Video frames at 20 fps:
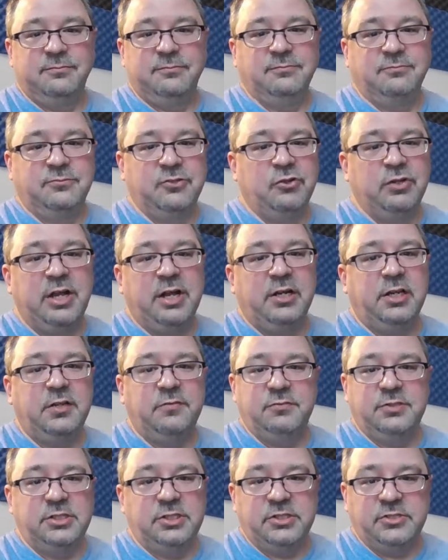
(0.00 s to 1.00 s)
they're not
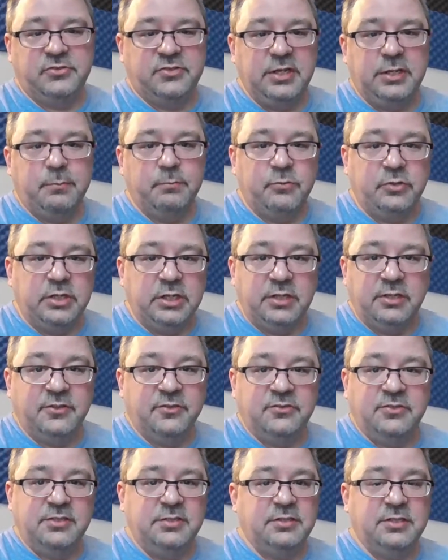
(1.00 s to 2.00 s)
even in the same league. The
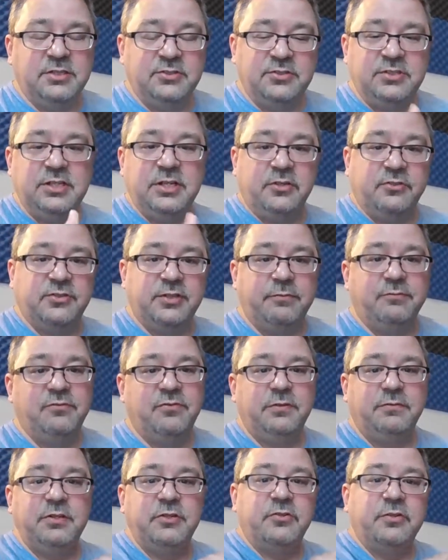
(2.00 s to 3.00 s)

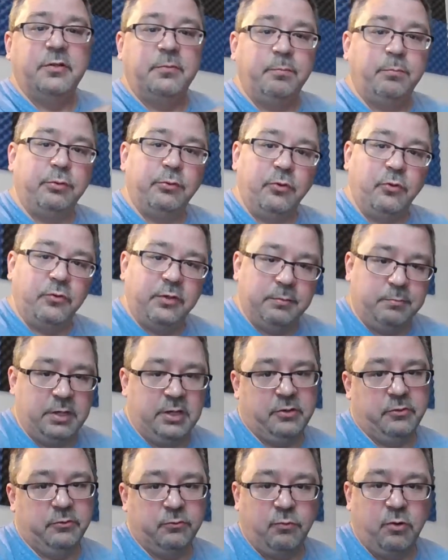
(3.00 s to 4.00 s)
CL750 is going to blow them out
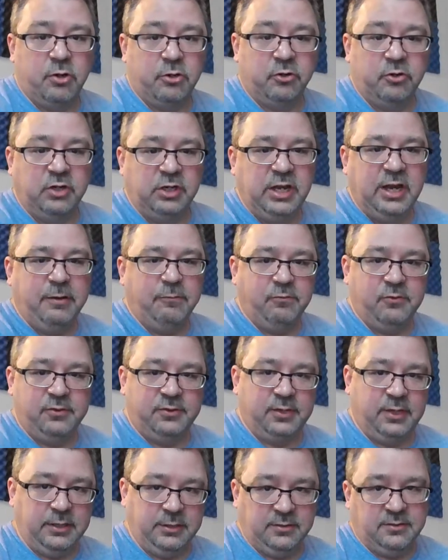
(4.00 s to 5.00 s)
of the water in
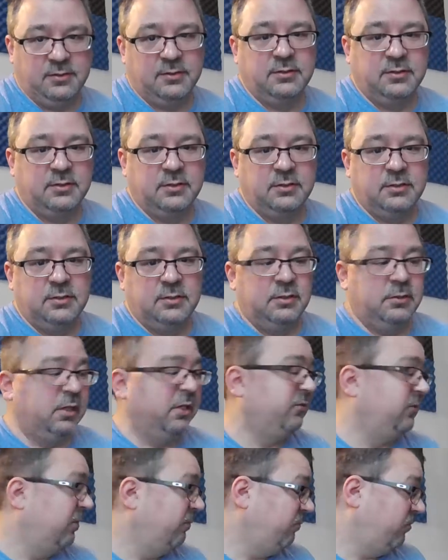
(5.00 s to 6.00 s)
everything,
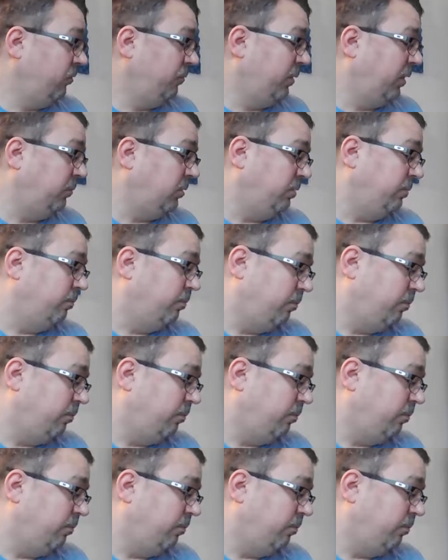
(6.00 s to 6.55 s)
except for maybe,